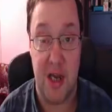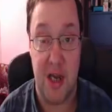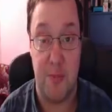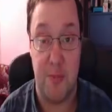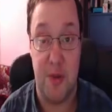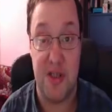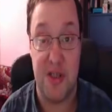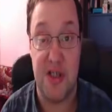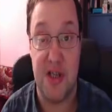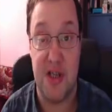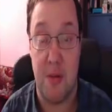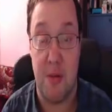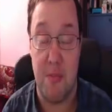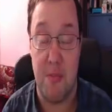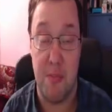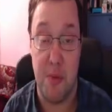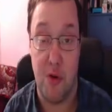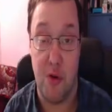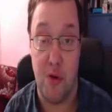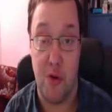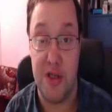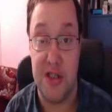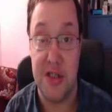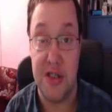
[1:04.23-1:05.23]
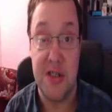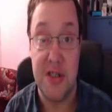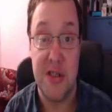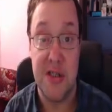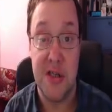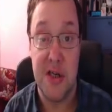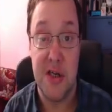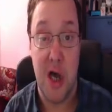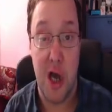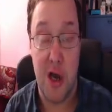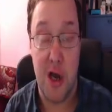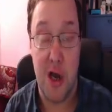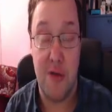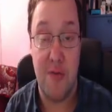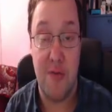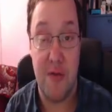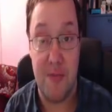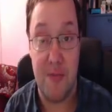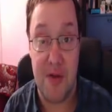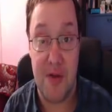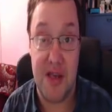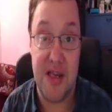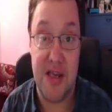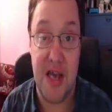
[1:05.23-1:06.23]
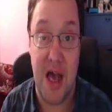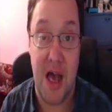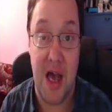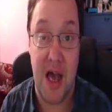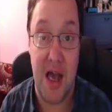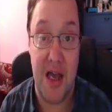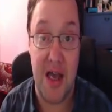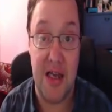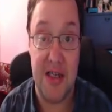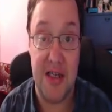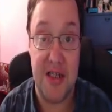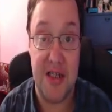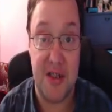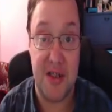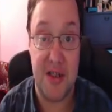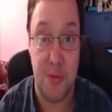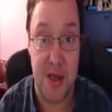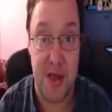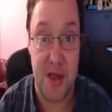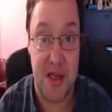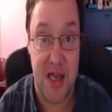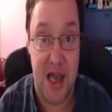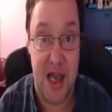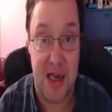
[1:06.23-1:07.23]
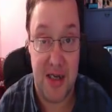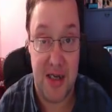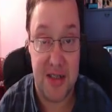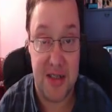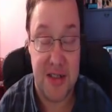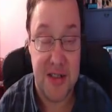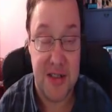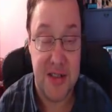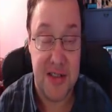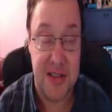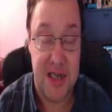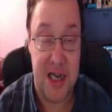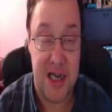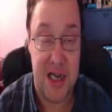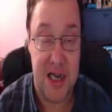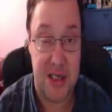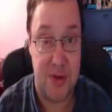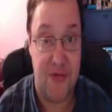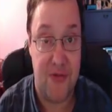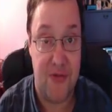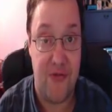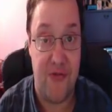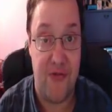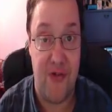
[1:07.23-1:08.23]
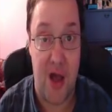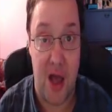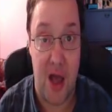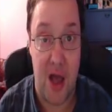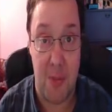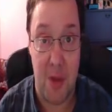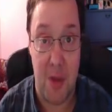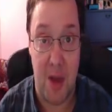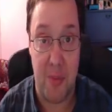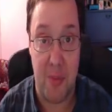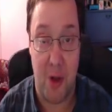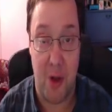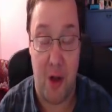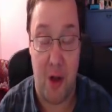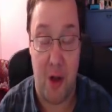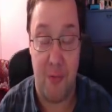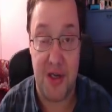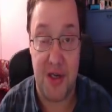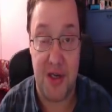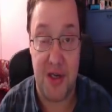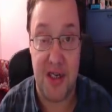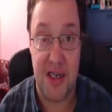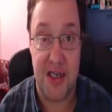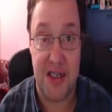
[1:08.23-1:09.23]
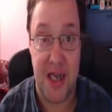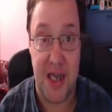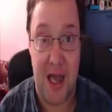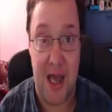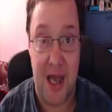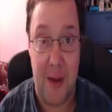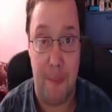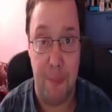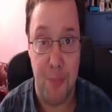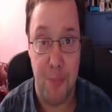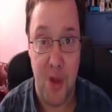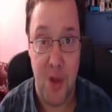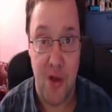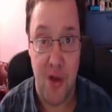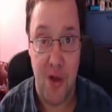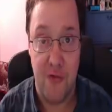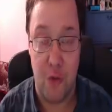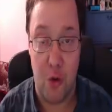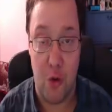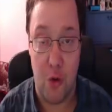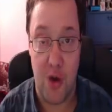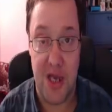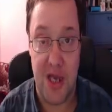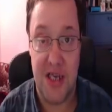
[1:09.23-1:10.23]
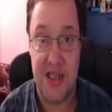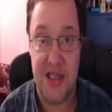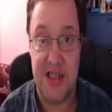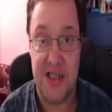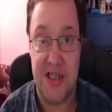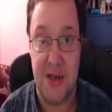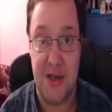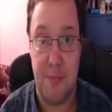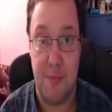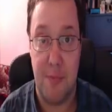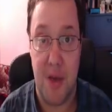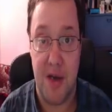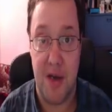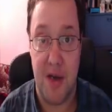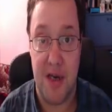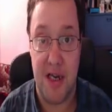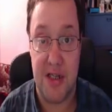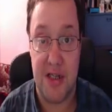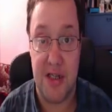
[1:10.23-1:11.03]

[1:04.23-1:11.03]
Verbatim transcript: up at some point over the uh, Easter weekend as we firm up on the detail for Easter Monday.